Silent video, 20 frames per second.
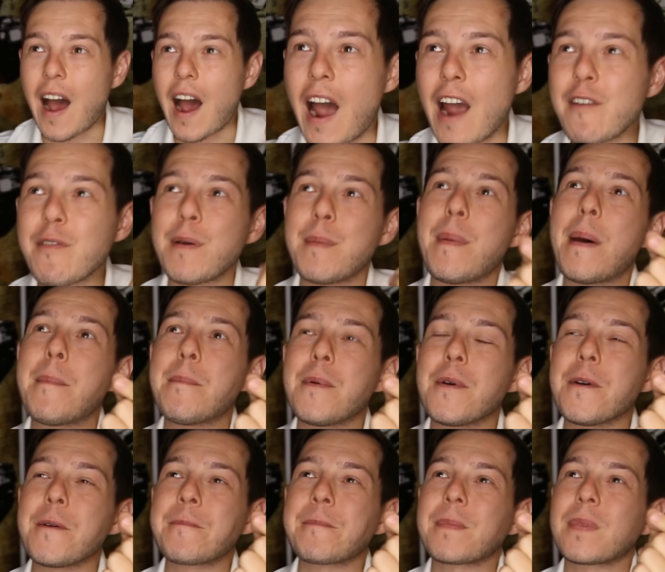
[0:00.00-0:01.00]
I
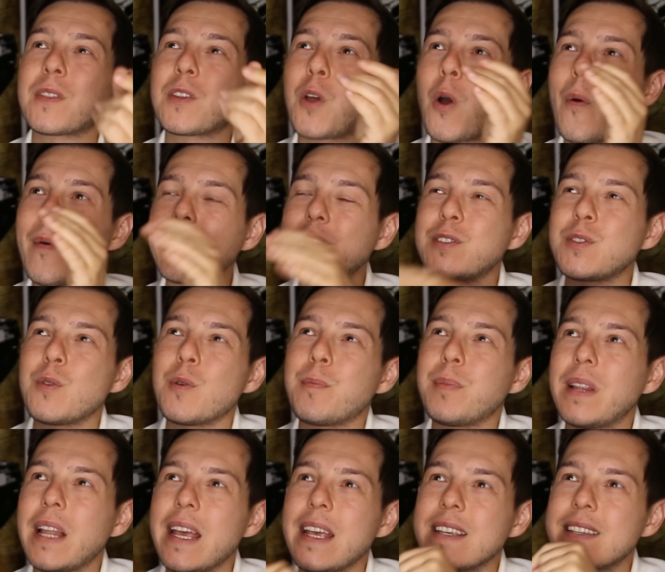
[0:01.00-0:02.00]
remember going to a
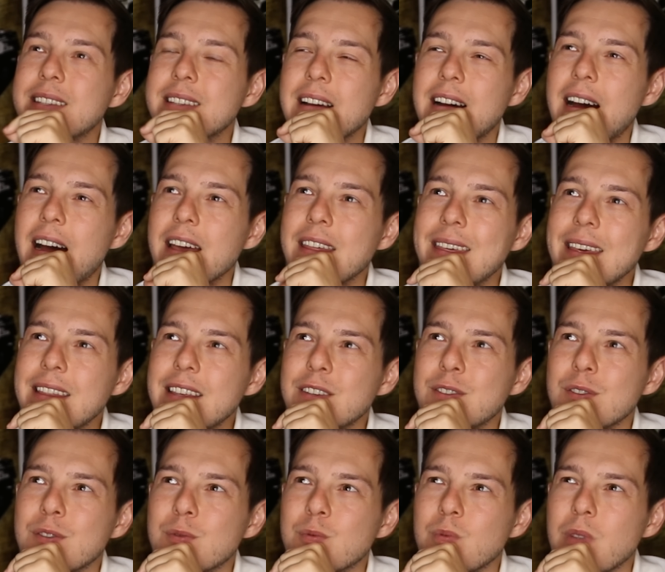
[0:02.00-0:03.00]
place, uh, I think
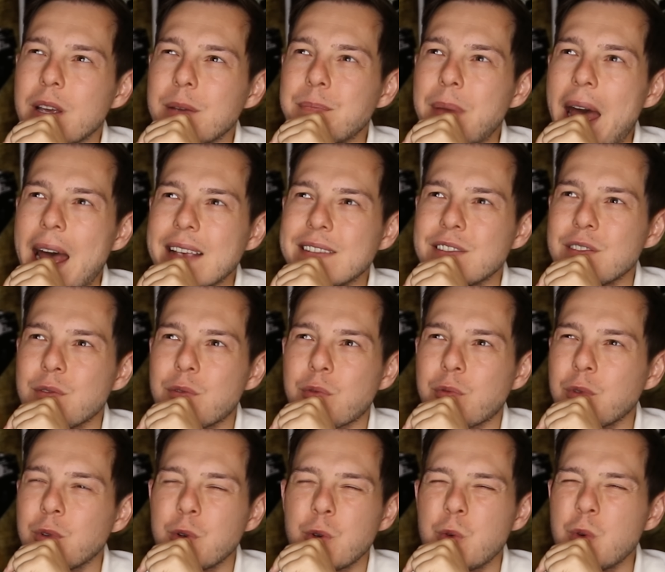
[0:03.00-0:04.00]
this was like passing
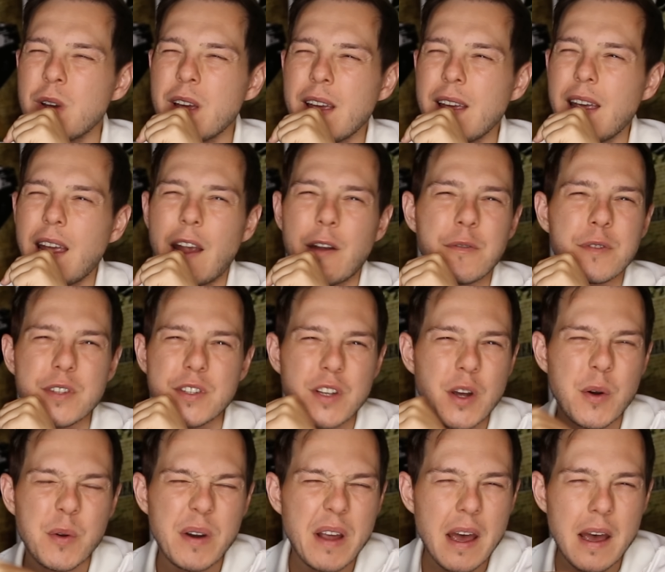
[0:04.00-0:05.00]
through
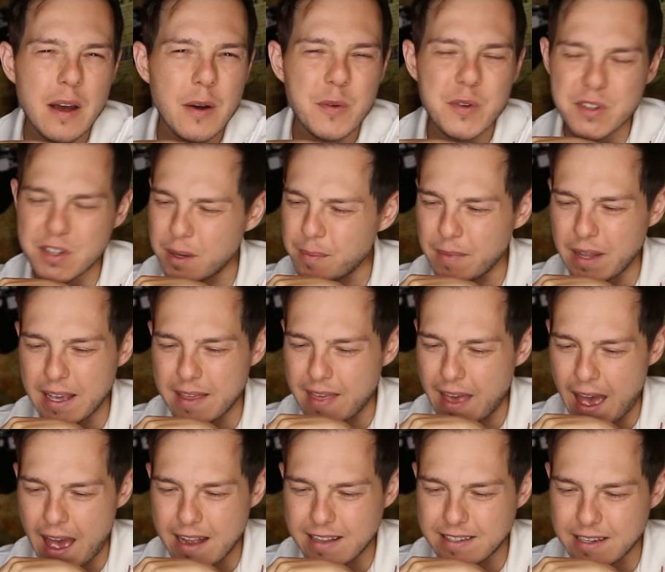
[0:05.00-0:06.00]
Arizona or something like
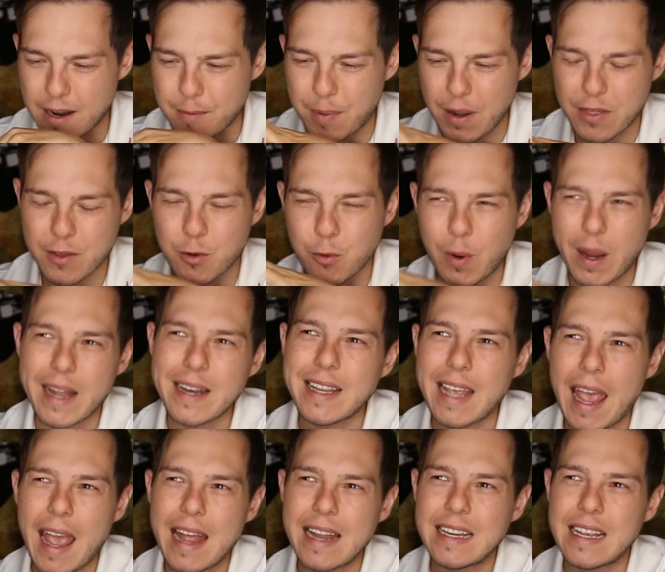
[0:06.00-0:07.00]
that uh, by the
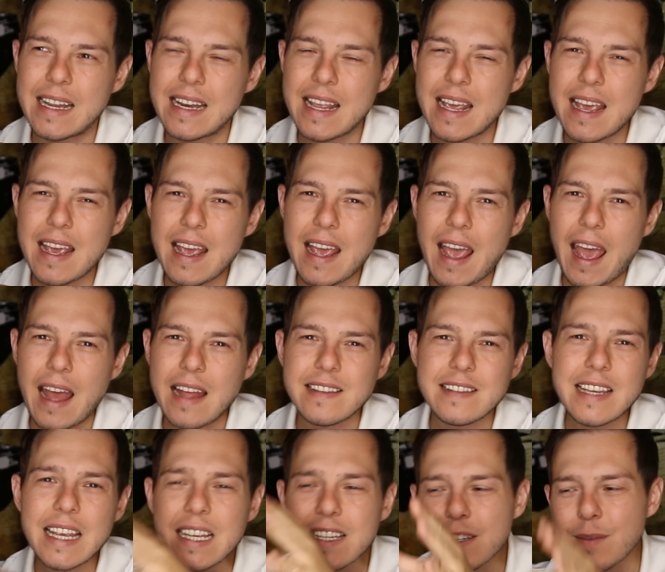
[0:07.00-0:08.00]
Grand Canyon,
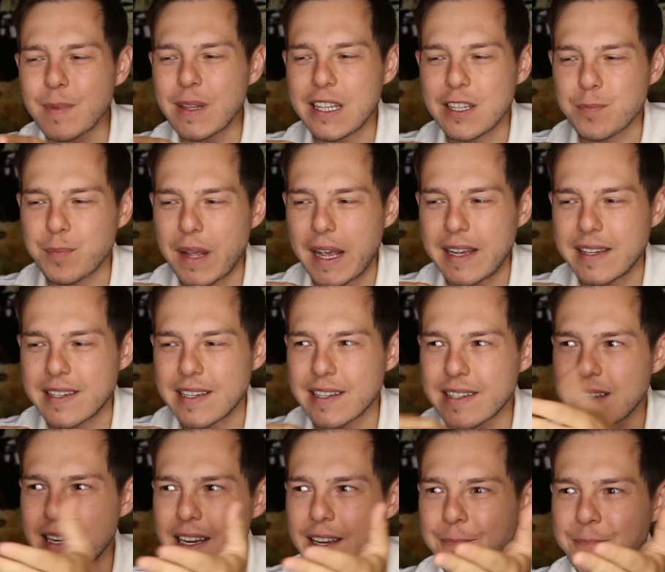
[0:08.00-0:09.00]
and seeing some of these
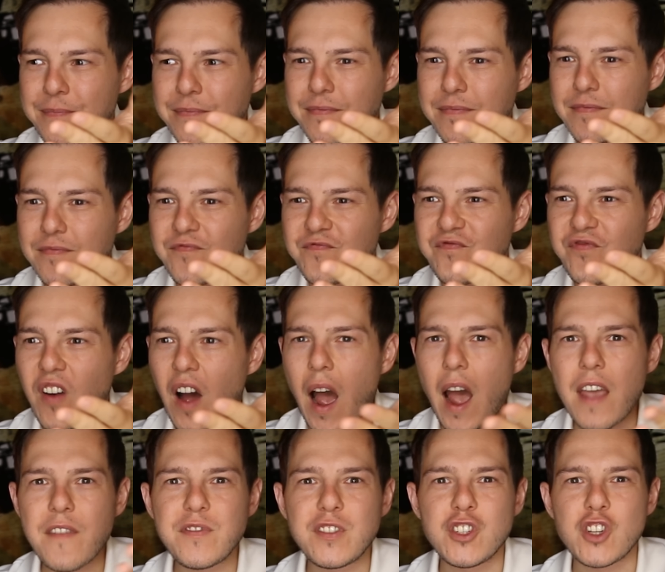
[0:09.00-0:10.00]
places, like
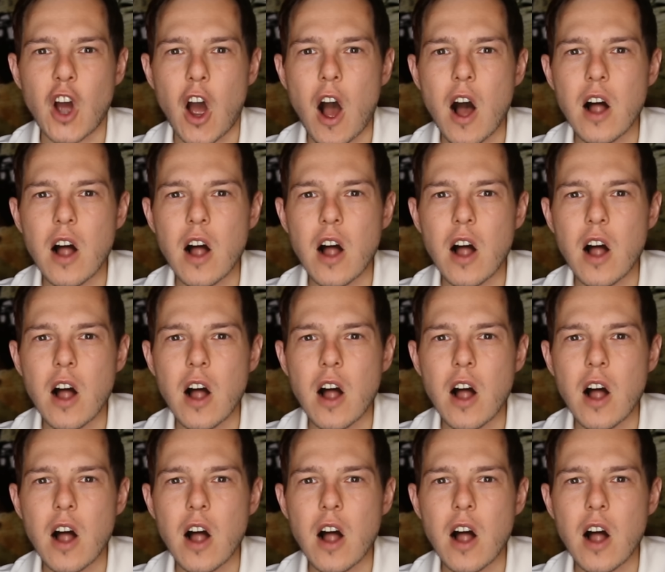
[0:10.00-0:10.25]
$5